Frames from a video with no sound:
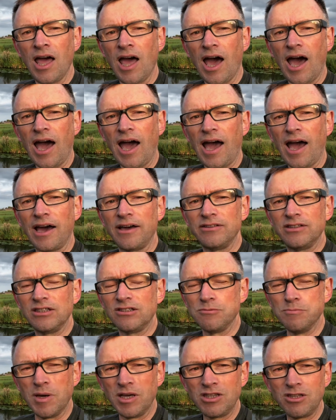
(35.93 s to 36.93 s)
And
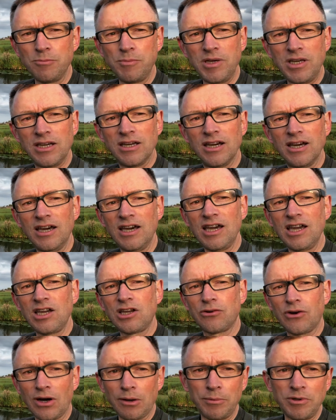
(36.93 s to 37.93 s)
it's meant to be
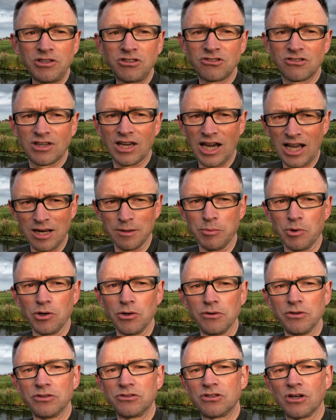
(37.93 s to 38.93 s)
incredibly
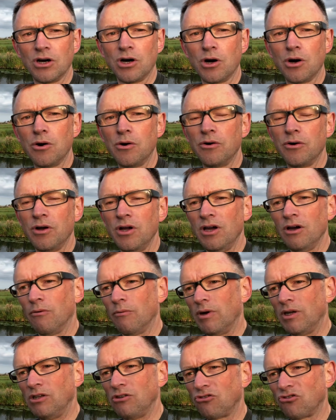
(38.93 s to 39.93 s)
scalable. So
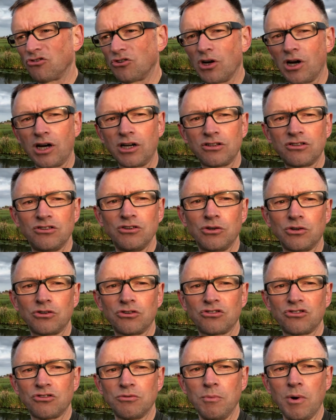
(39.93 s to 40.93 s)
when you start your
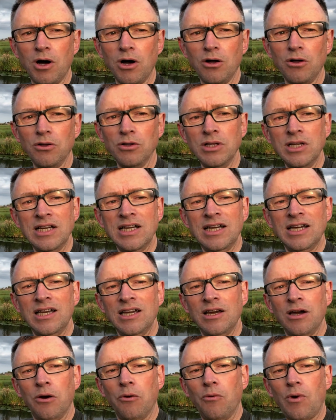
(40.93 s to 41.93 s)
small
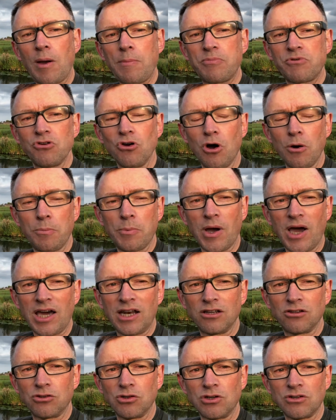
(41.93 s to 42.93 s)
web shop and
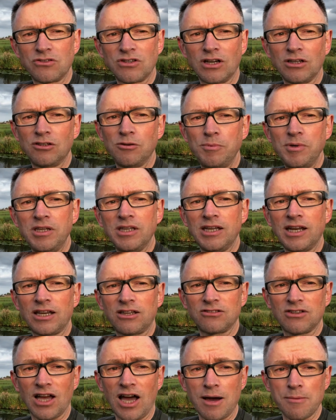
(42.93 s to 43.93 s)
it turns out to be the
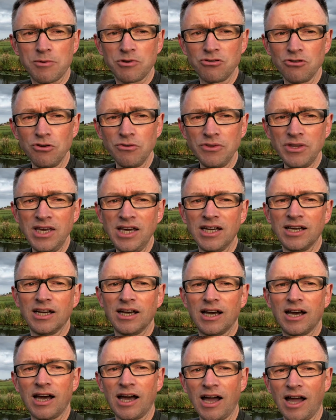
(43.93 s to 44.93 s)
next Amazon,
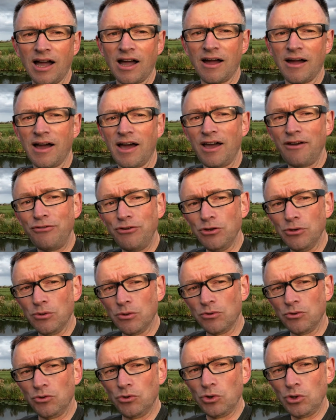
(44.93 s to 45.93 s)
if you
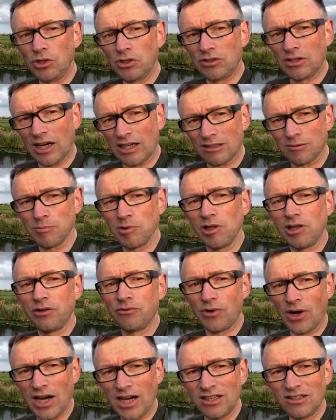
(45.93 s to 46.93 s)
do your data modeling
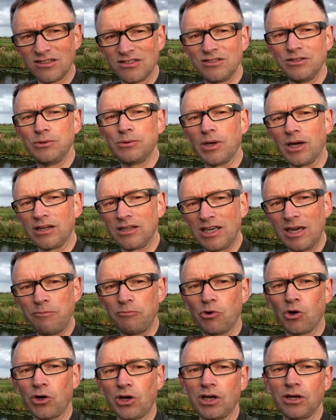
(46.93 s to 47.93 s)
right, you can keep
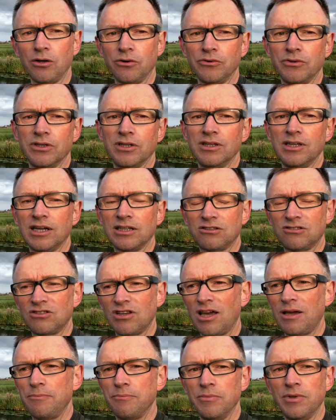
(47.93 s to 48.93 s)
working on that
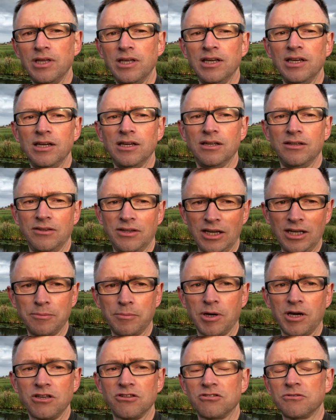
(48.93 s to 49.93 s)
same
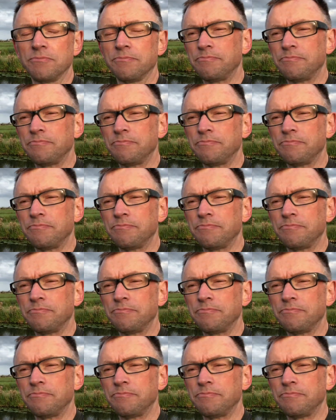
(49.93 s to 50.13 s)
database.